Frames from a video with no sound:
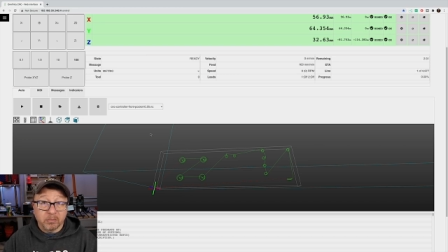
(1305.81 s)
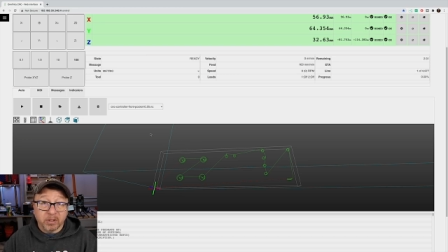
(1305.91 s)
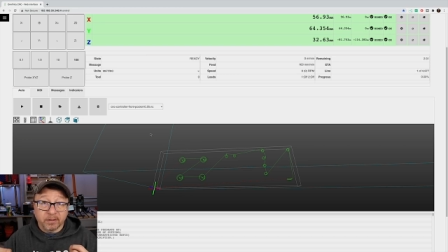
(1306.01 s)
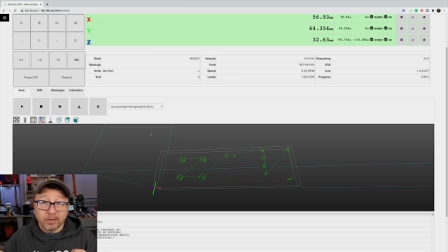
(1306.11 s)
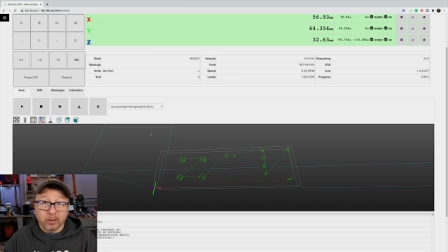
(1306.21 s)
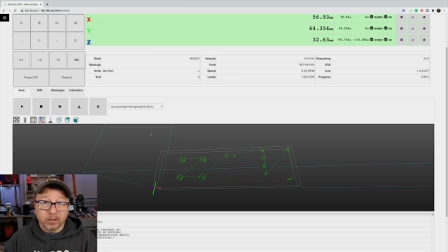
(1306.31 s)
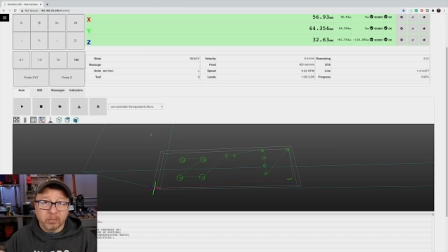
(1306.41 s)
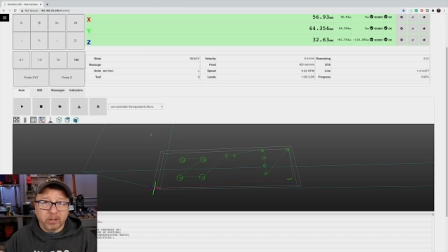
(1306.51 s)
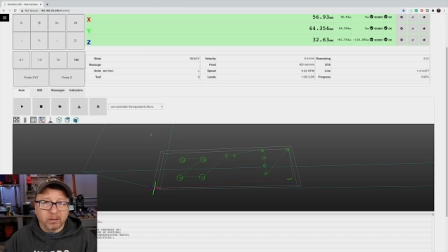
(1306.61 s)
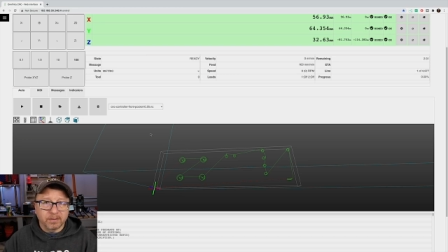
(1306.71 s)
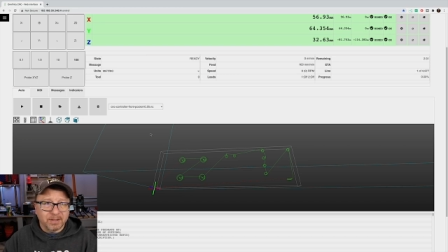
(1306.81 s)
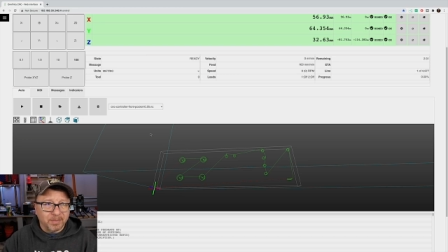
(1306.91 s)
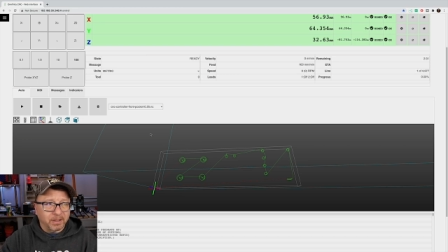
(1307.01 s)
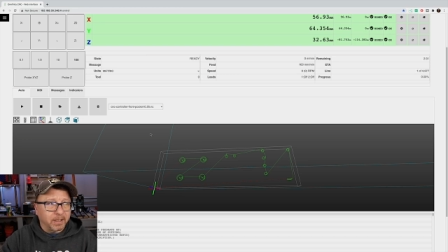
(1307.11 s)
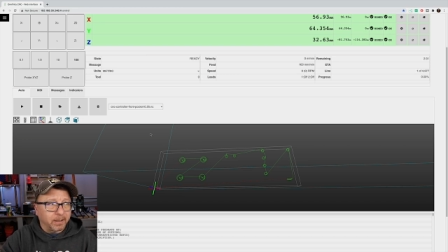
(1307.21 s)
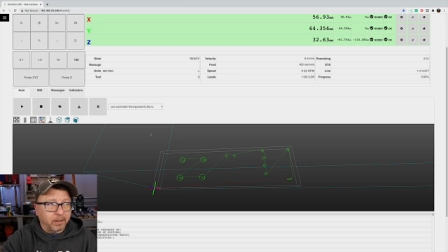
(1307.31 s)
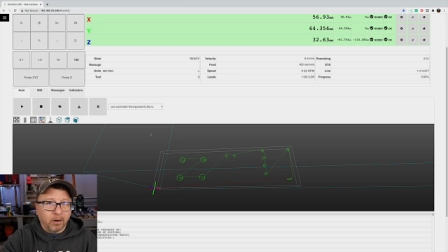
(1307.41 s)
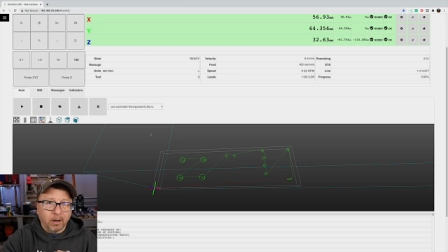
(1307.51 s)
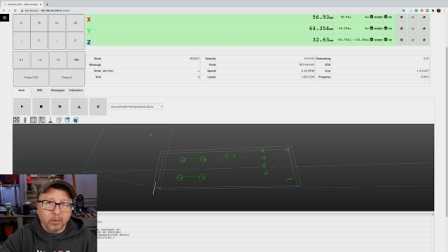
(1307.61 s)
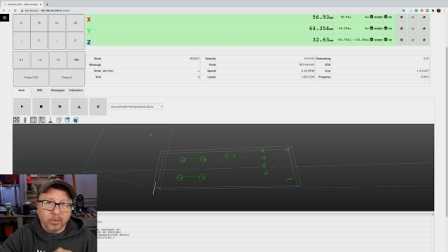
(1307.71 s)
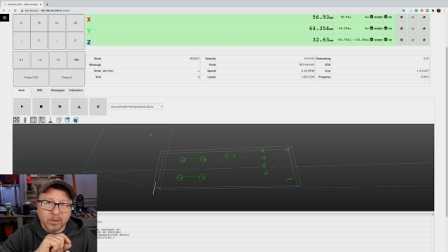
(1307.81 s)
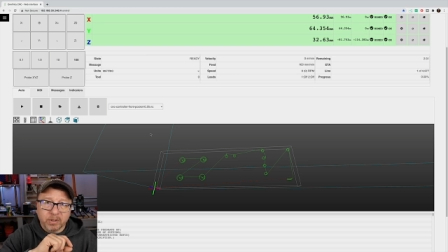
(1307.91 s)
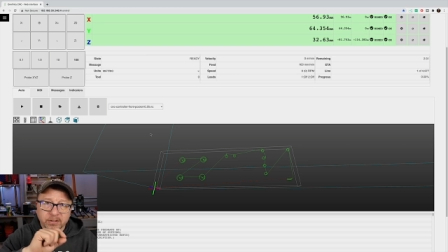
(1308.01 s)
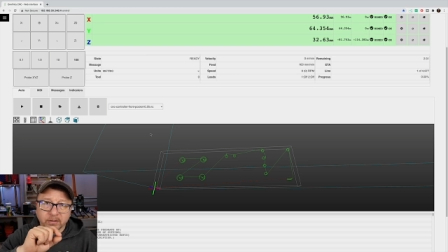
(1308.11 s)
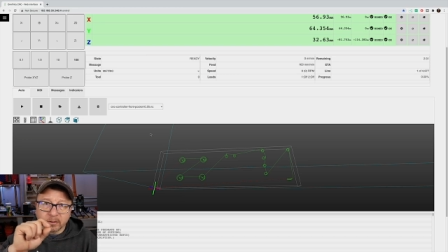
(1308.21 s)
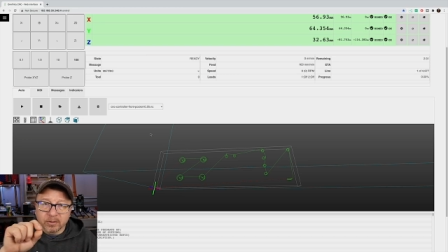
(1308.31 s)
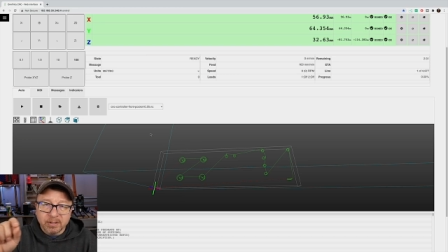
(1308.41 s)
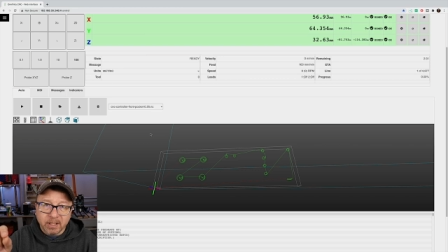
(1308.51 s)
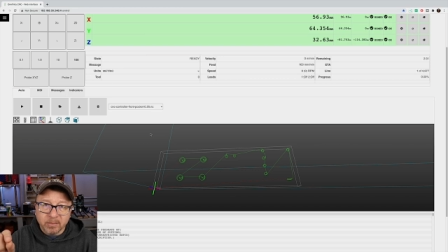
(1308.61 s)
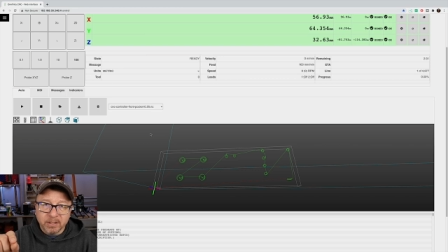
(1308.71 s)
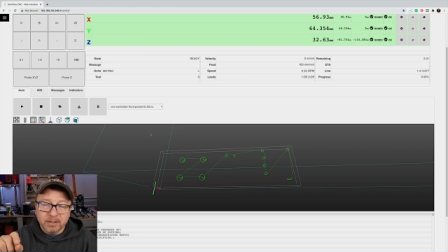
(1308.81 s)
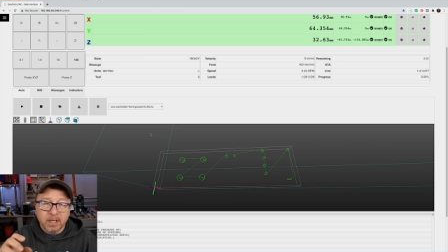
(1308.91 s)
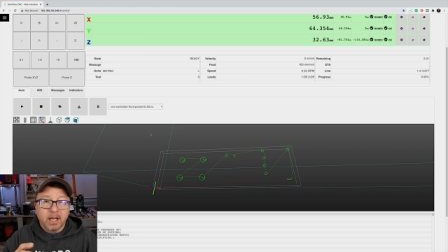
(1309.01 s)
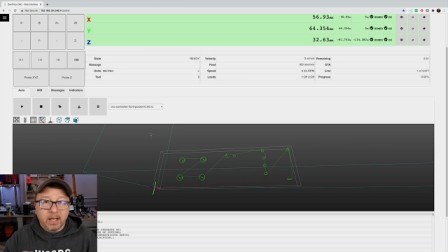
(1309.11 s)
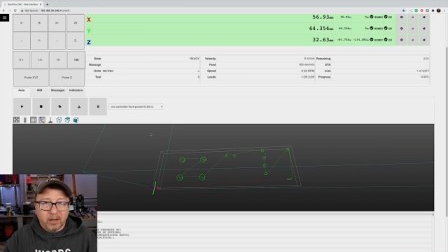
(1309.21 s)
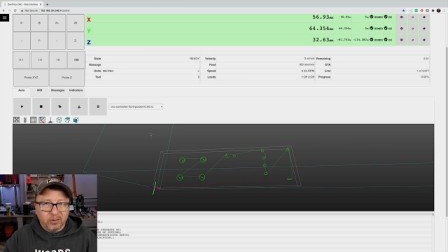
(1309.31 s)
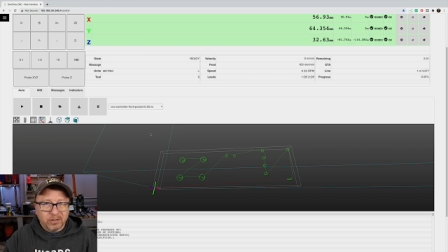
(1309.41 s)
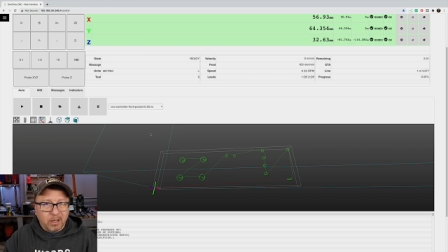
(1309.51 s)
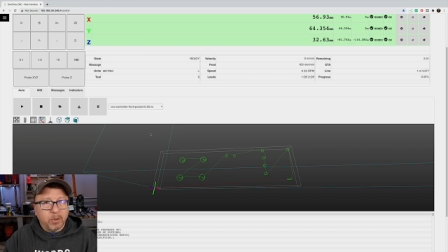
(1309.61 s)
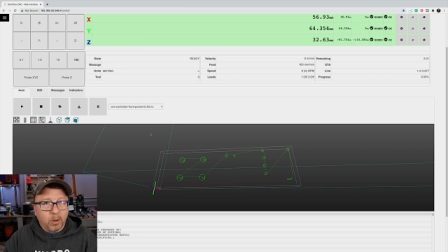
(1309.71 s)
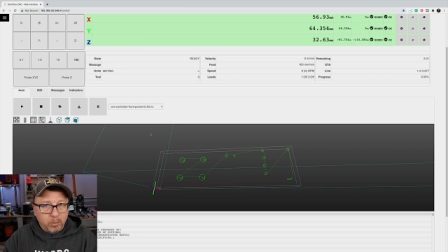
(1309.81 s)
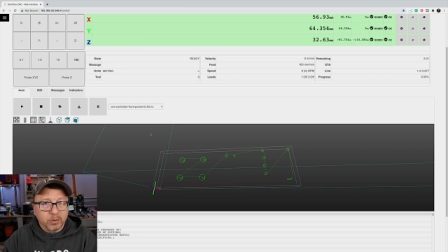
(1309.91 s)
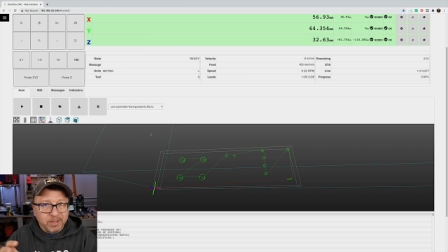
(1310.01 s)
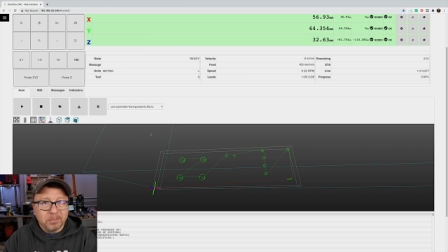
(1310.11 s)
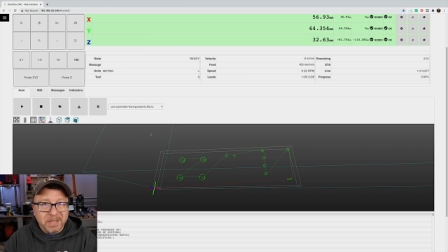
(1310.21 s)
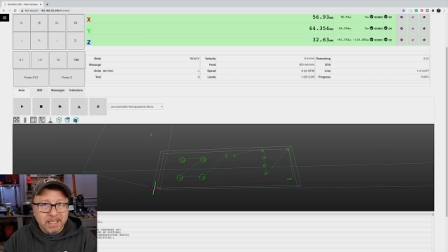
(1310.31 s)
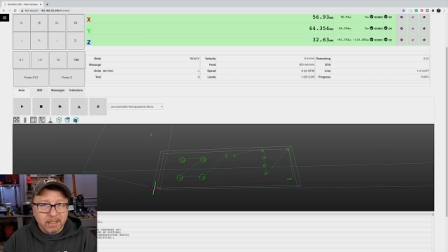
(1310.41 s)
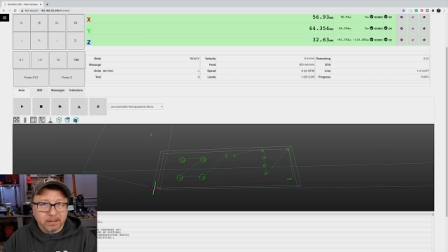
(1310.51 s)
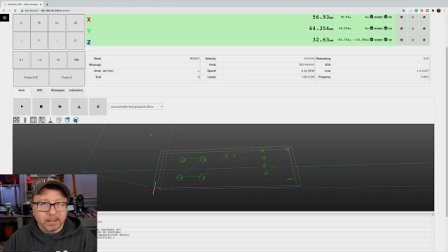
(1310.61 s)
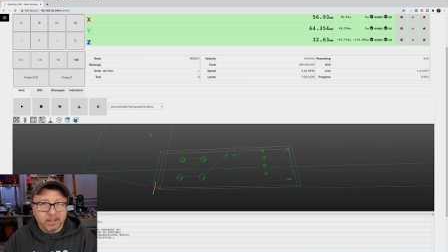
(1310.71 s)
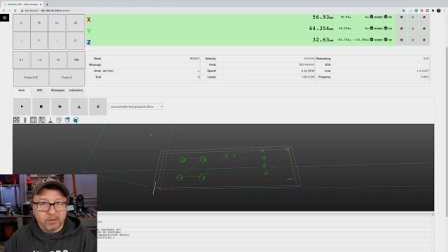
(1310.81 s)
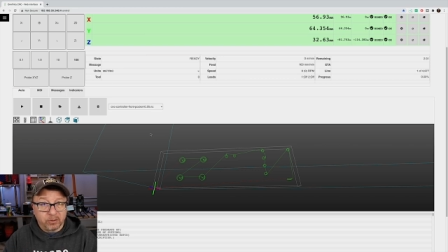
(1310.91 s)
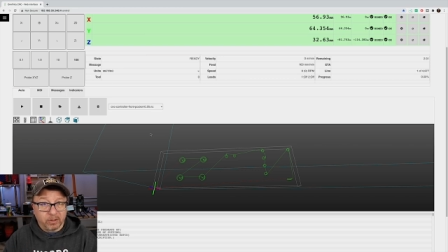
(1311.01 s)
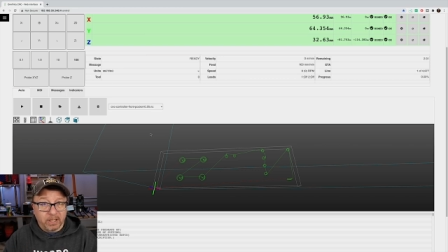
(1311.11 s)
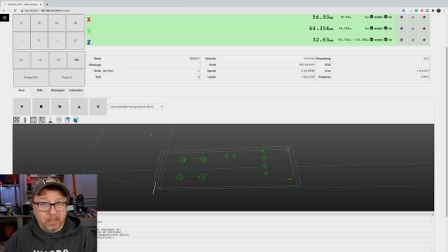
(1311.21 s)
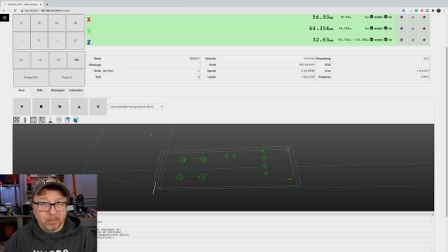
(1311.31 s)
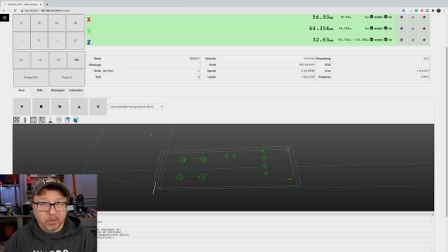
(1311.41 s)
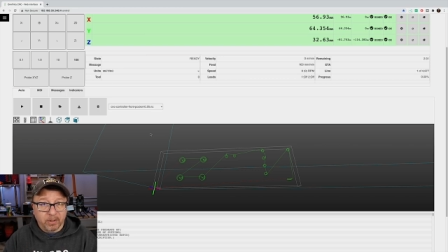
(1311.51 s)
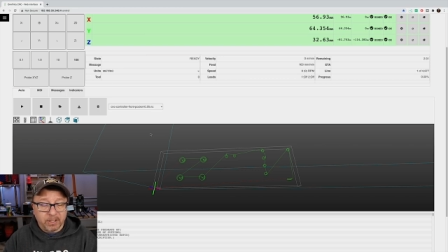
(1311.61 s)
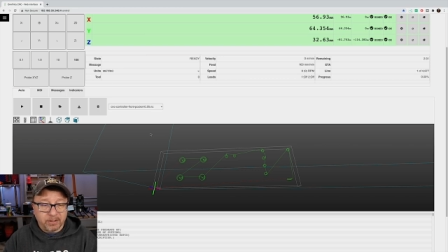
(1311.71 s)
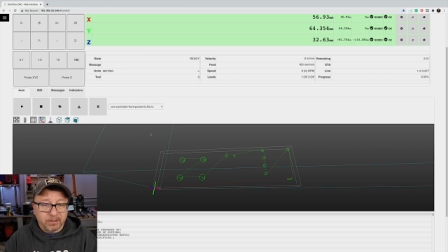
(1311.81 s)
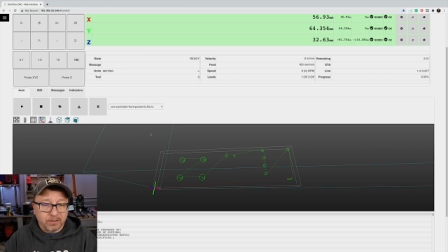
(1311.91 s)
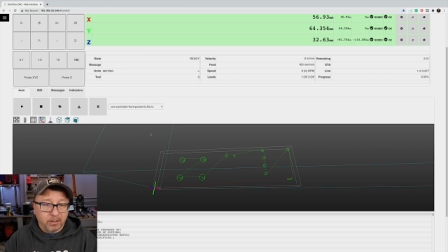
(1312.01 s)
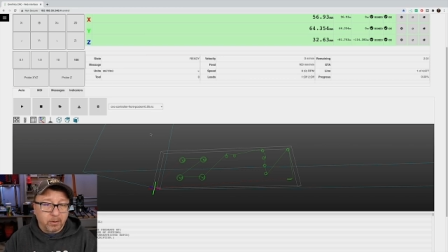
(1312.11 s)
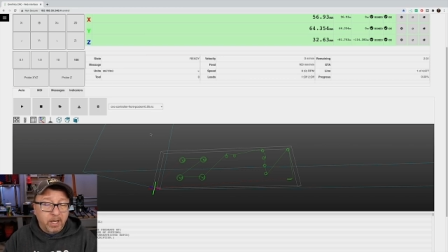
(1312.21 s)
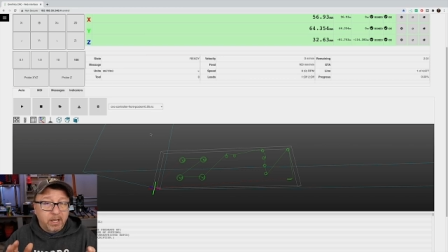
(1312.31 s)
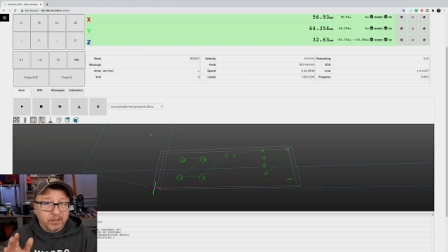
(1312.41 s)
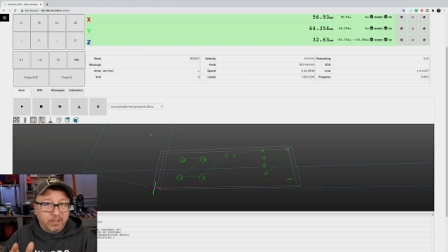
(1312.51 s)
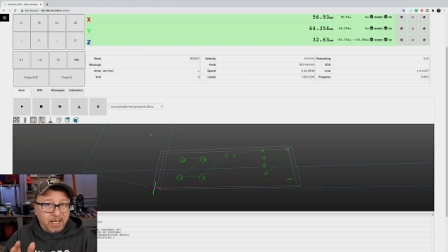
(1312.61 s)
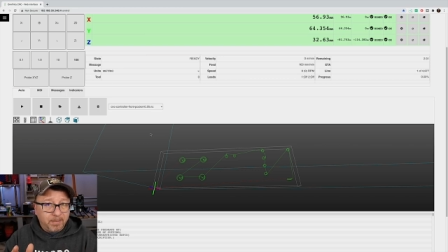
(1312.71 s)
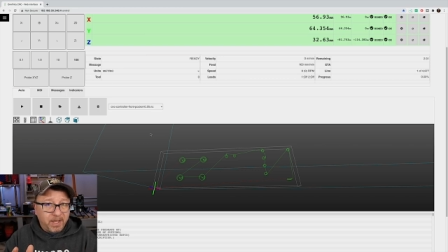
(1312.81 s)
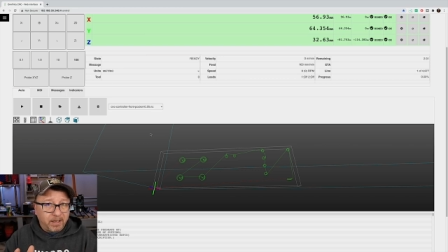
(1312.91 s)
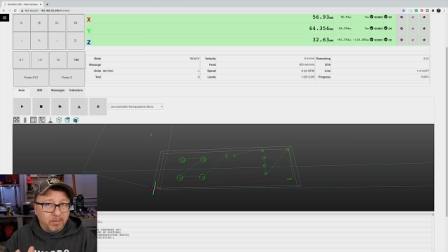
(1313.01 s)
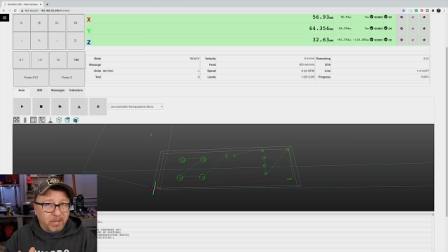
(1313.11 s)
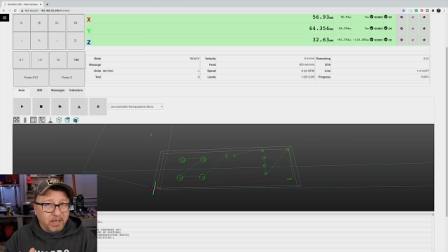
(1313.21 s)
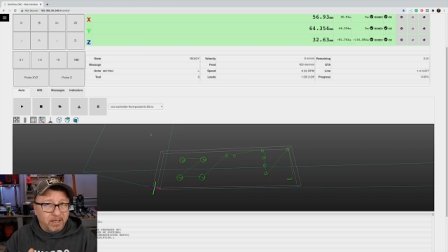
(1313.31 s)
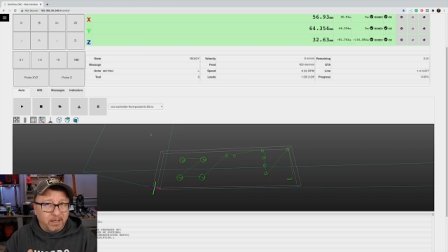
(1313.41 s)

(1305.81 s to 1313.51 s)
But if you're in the middle of something like an arc with a bunch of little segments, it'll stop almost immediately during that operation. So just keep that in mind.